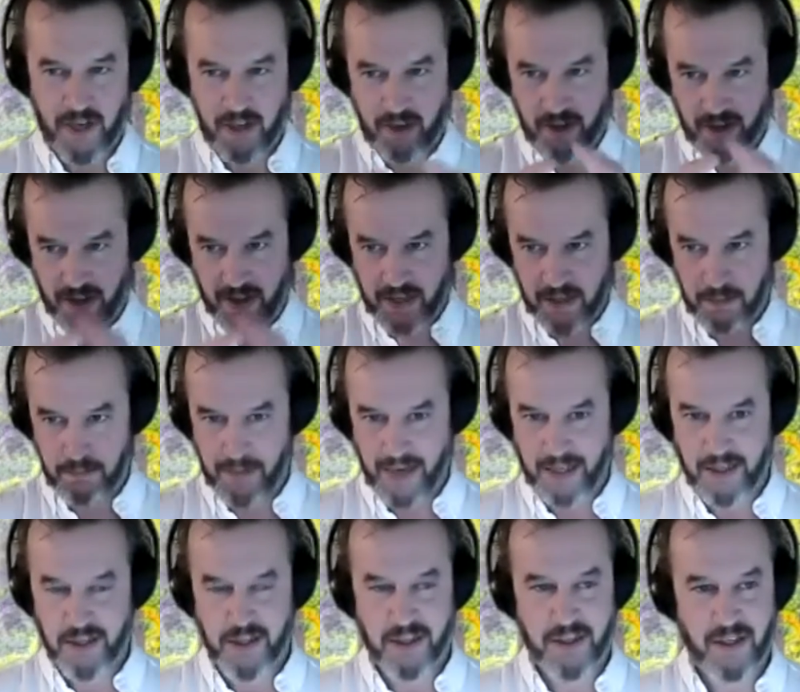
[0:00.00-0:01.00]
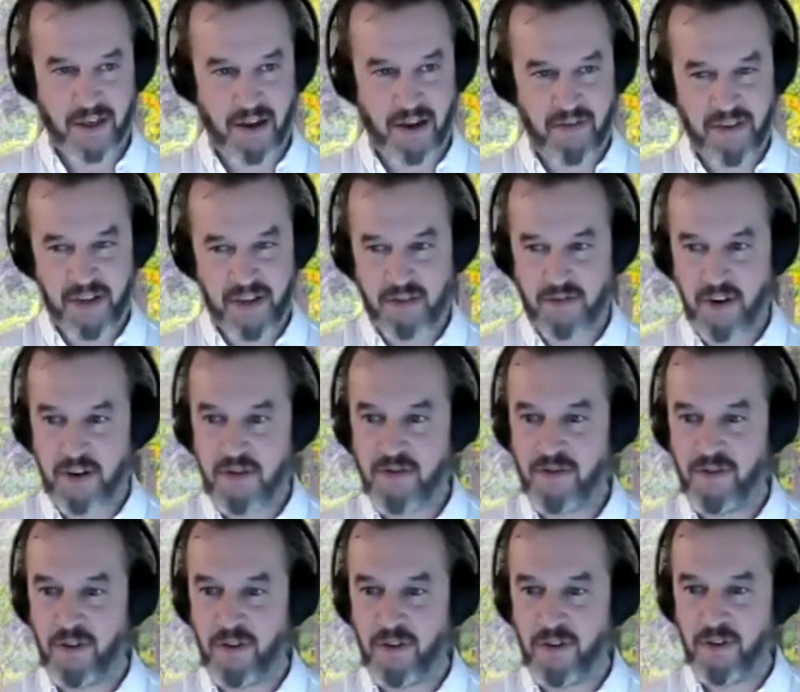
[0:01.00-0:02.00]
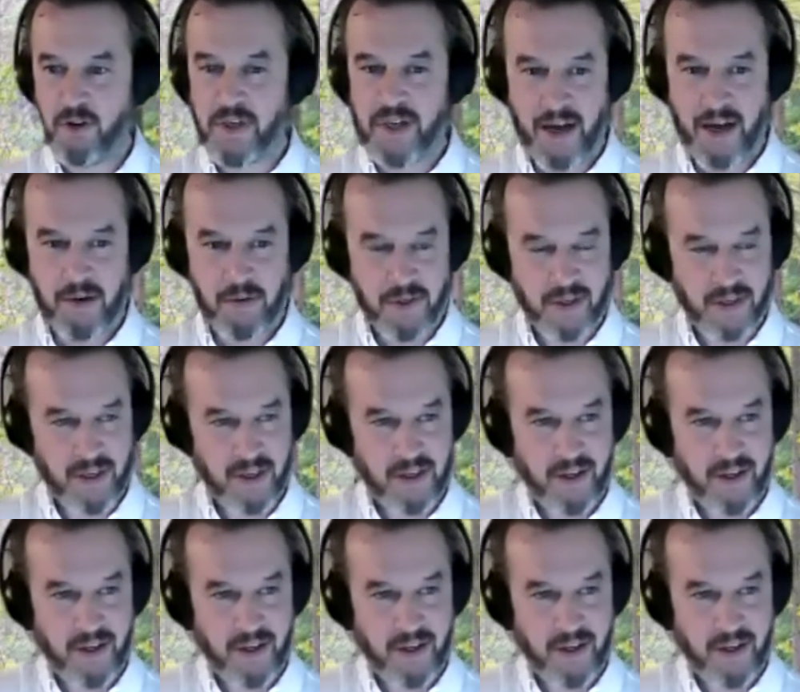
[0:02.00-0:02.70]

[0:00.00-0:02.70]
That things are melted. Everything's very fluid now.